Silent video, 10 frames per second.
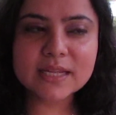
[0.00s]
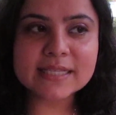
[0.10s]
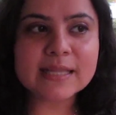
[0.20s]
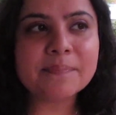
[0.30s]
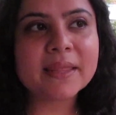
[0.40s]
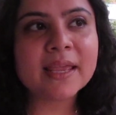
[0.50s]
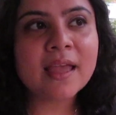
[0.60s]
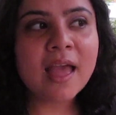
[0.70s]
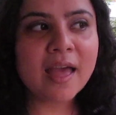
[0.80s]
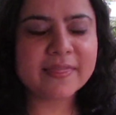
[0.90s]
Something
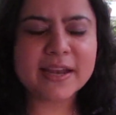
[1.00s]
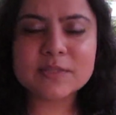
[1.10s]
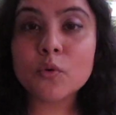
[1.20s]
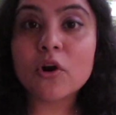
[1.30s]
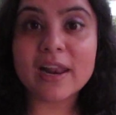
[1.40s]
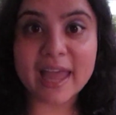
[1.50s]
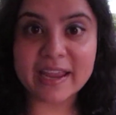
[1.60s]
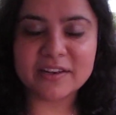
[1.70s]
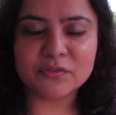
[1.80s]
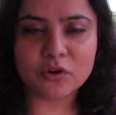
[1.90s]
that is more
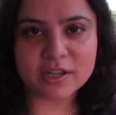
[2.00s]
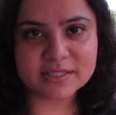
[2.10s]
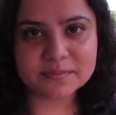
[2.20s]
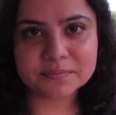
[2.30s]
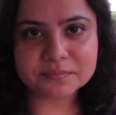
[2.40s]
aligned for us.